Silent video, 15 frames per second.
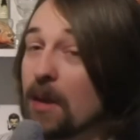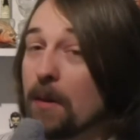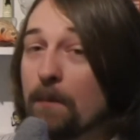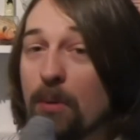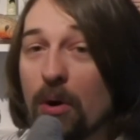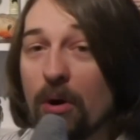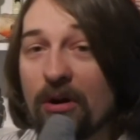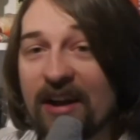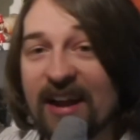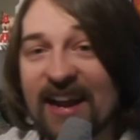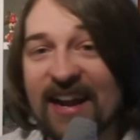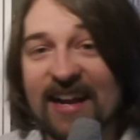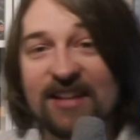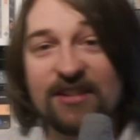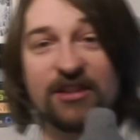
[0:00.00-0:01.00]

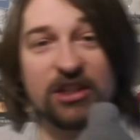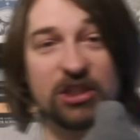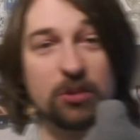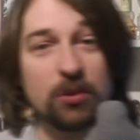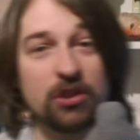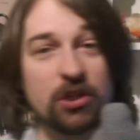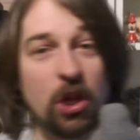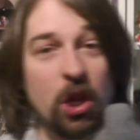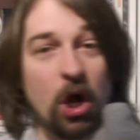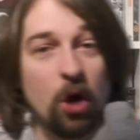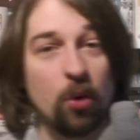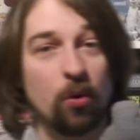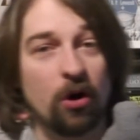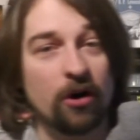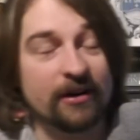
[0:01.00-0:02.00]
boy, this was a
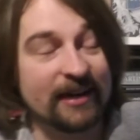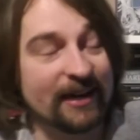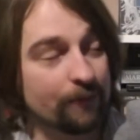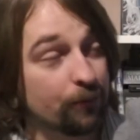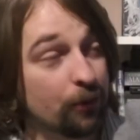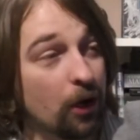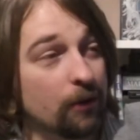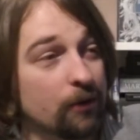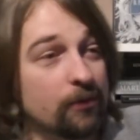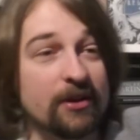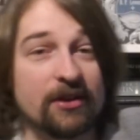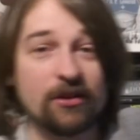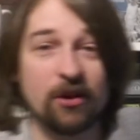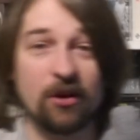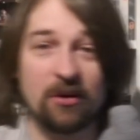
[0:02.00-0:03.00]
long one.
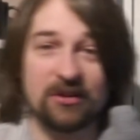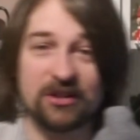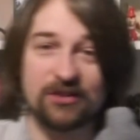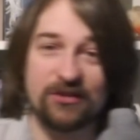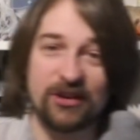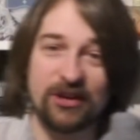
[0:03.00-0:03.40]
Probably the longest